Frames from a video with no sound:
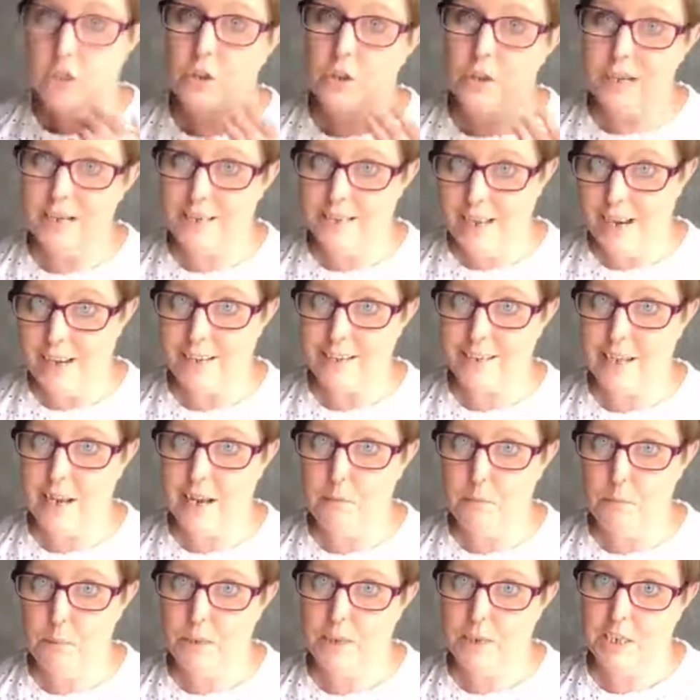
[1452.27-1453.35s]
So the exact
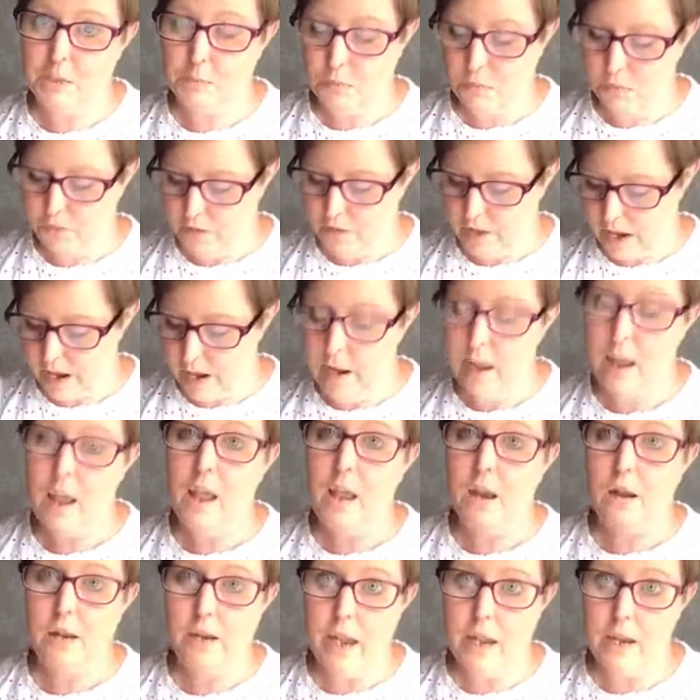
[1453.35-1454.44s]
same principle there.
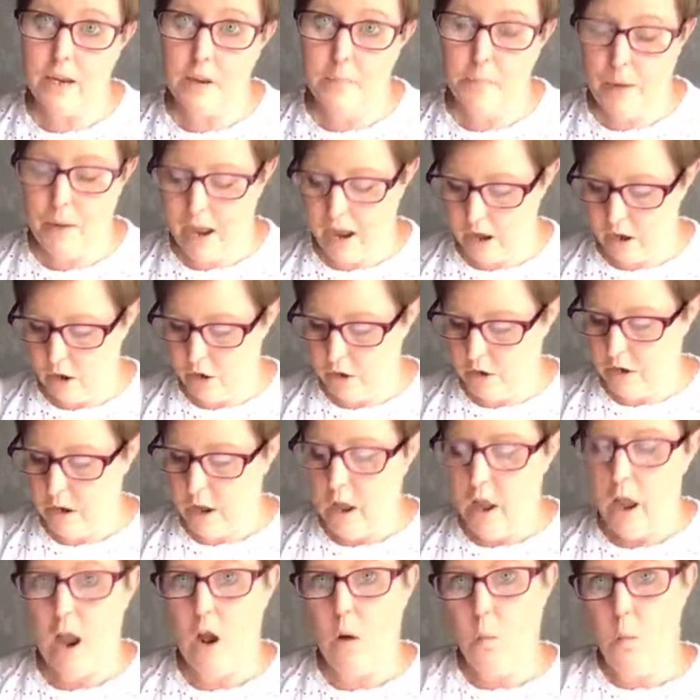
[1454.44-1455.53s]
Get your pattern
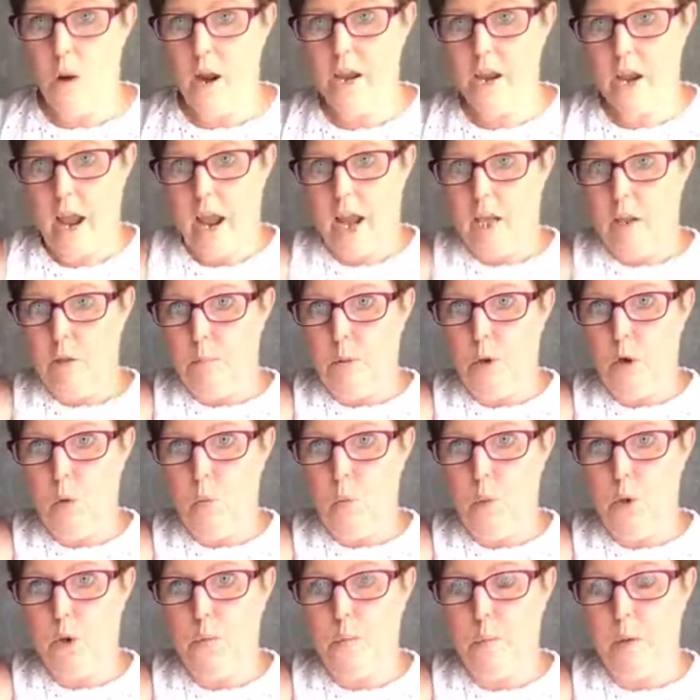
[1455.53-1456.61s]
and where your elbow
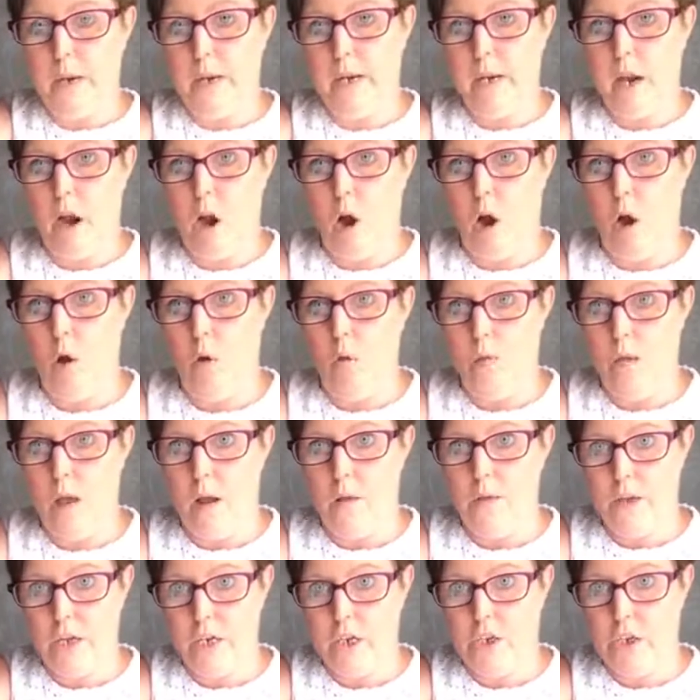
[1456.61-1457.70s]
would be on
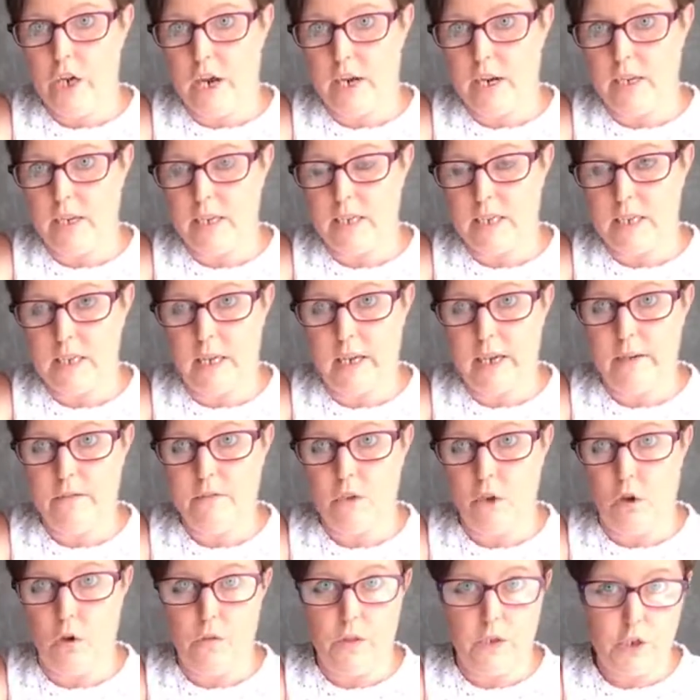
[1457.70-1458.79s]
the jacket
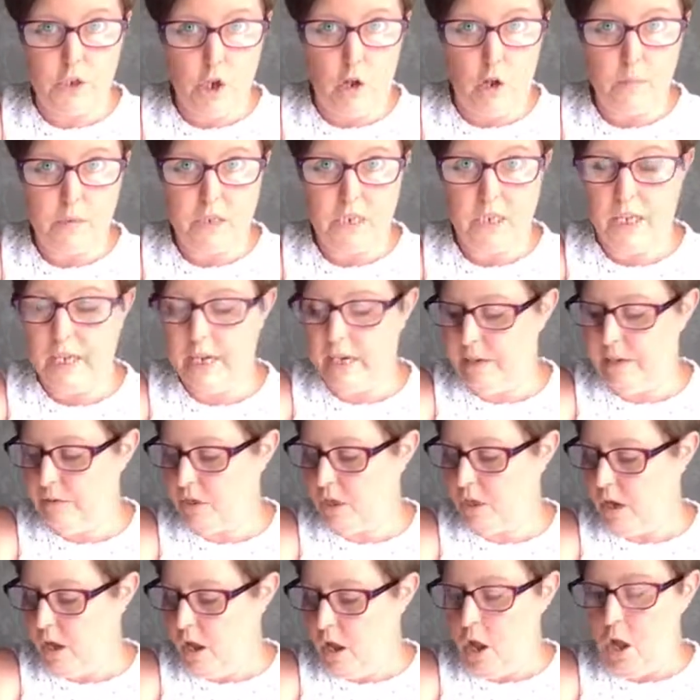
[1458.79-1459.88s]
sleeves or the top
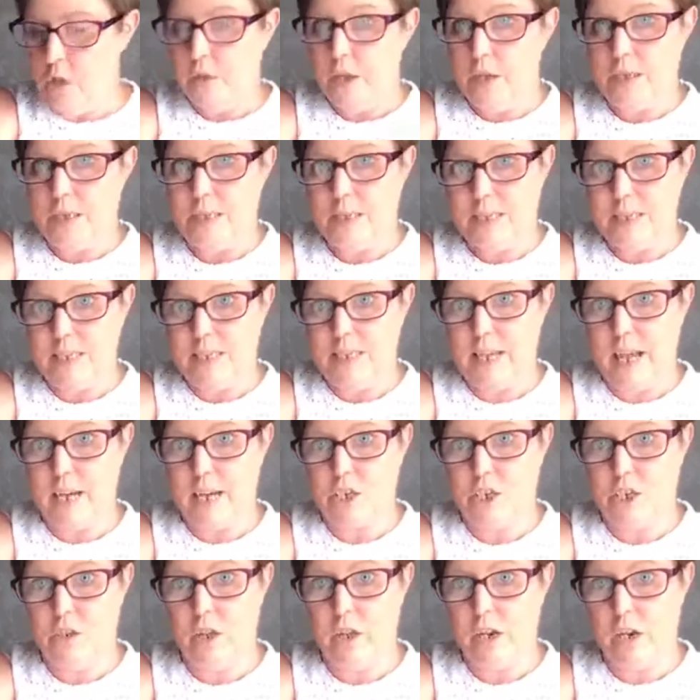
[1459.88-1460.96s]
sleeves, this is the
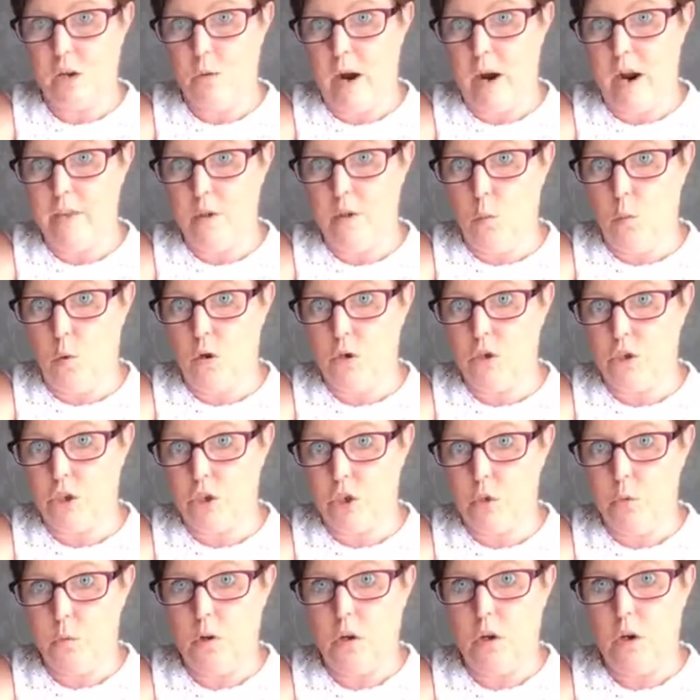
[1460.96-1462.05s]
section that you either want
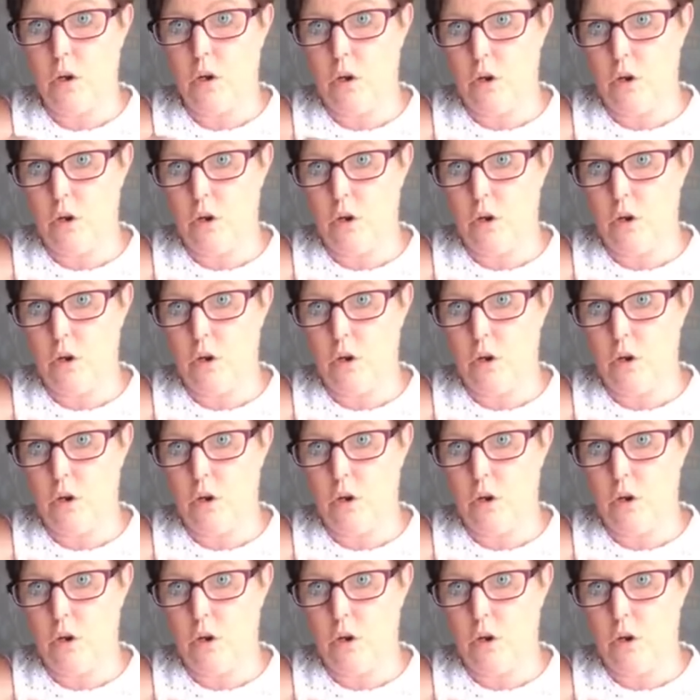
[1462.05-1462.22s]
to